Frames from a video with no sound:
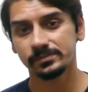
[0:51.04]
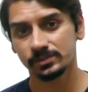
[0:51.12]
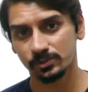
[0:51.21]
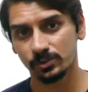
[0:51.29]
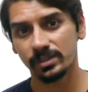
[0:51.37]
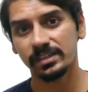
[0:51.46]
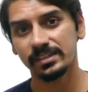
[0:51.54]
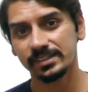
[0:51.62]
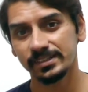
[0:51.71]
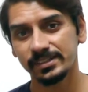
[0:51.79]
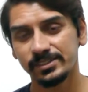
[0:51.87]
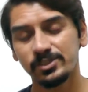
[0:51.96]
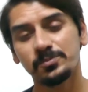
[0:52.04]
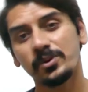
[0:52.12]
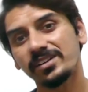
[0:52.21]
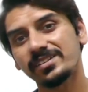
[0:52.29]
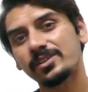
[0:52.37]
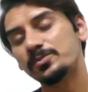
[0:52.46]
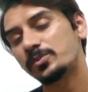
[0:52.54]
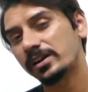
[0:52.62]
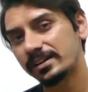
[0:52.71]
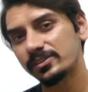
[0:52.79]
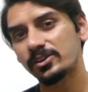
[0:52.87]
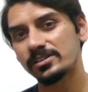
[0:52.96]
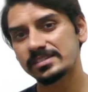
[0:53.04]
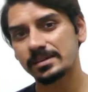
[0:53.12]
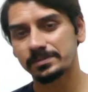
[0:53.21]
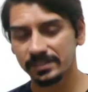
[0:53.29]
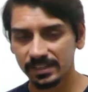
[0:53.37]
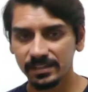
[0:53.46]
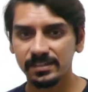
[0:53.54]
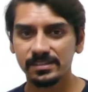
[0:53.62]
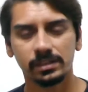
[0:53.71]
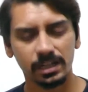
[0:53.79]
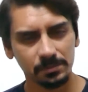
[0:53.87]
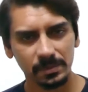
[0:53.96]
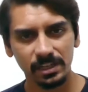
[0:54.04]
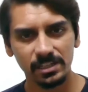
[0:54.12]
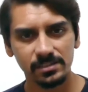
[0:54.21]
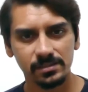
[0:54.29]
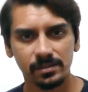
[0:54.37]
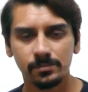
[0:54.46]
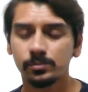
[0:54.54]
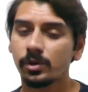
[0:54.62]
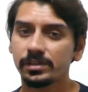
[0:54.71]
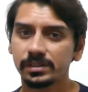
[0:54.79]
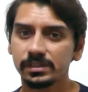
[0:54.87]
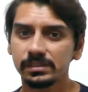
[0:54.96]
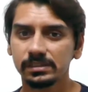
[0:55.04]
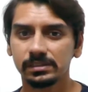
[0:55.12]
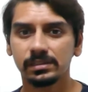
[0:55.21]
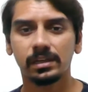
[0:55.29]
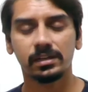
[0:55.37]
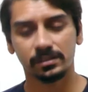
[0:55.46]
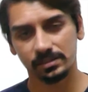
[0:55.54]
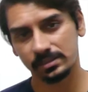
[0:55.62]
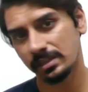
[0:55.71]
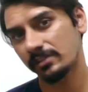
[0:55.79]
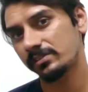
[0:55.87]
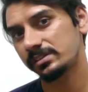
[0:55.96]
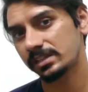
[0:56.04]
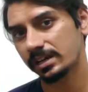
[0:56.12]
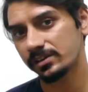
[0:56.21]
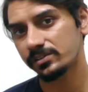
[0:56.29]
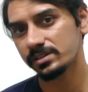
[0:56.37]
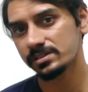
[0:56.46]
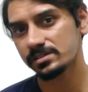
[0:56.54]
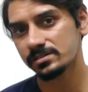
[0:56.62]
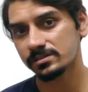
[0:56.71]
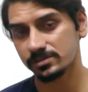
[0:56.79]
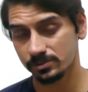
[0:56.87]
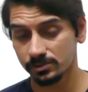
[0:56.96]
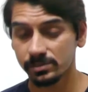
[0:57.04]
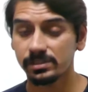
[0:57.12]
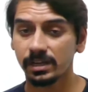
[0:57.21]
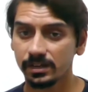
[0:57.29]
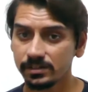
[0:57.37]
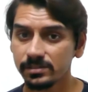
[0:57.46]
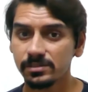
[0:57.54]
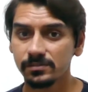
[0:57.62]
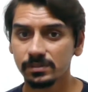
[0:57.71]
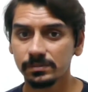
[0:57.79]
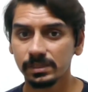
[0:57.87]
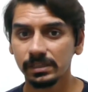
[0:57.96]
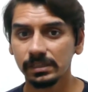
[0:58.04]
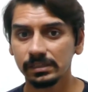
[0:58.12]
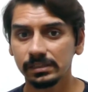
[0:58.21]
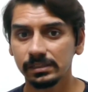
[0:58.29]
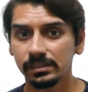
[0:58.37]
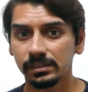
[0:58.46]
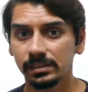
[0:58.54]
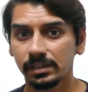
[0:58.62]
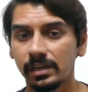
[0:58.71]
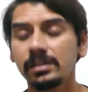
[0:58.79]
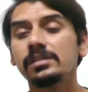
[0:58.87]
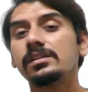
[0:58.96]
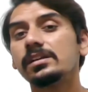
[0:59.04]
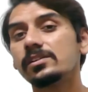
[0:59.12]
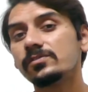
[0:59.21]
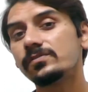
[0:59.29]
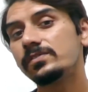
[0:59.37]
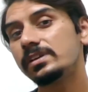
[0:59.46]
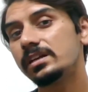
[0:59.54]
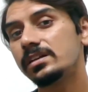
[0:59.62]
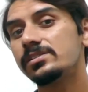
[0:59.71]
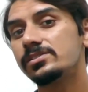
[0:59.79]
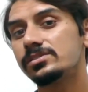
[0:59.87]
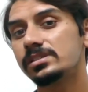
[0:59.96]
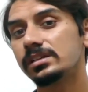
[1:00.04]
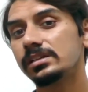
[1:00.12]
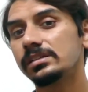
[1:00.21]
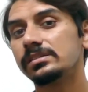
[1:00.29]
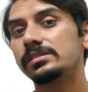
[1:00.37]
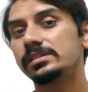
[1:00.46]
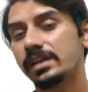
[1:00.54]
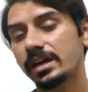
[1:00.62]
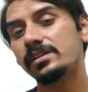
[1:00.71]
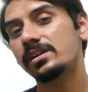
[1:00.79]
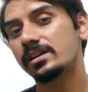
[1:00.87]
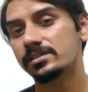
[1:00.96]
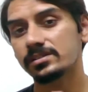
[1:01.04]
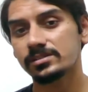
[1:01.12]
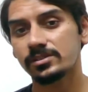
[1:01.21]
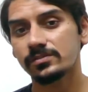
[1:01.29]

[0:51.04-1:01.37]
Okay, so pointer to pointer concept is, that means pointer having the address stores the address of something, and if we are using that address of